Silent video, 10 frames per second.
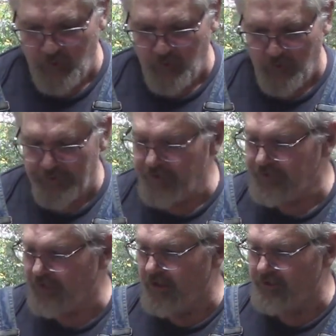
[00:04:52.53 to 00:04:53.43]
What this
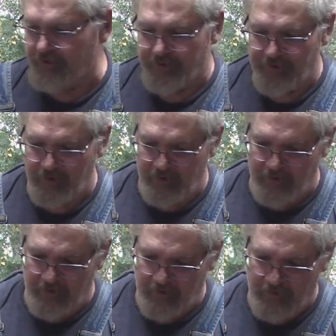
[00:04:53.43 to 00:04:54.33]
does is
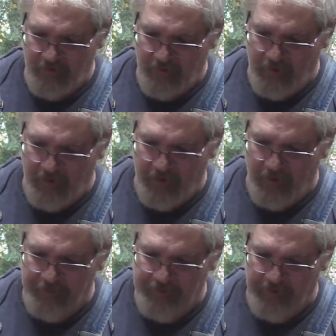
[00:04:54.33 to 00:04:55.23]
it
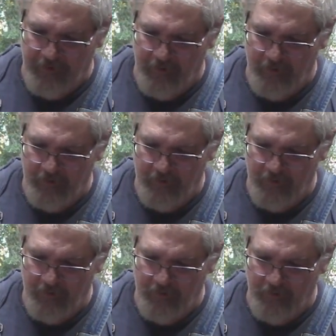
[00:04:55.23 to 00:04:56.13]
helps it
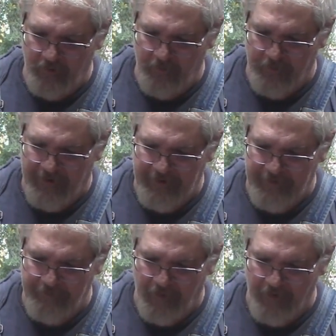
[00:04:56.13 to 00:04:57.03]
lubricate the
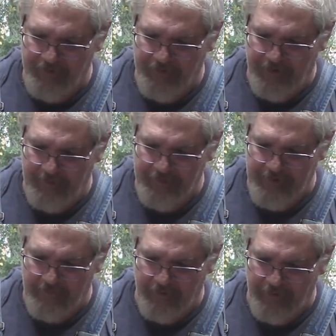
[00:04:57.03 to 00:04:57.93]
parts, keeps
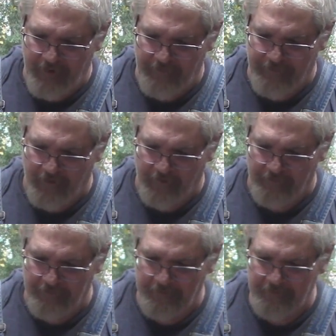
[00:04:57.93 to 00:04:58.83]
everything
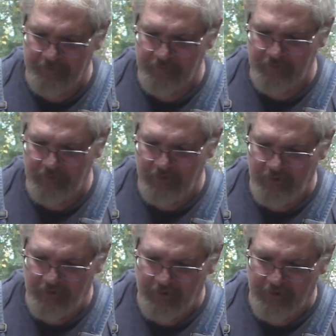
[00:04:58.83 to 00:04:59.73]
from
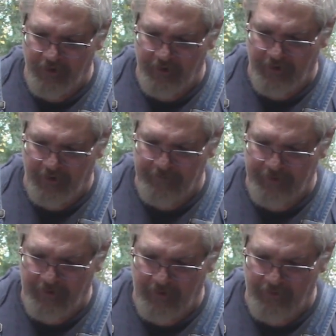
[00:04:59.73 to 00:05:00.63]
gunking up
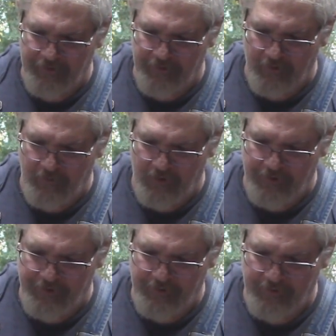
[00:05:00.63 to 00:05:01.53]
together so much.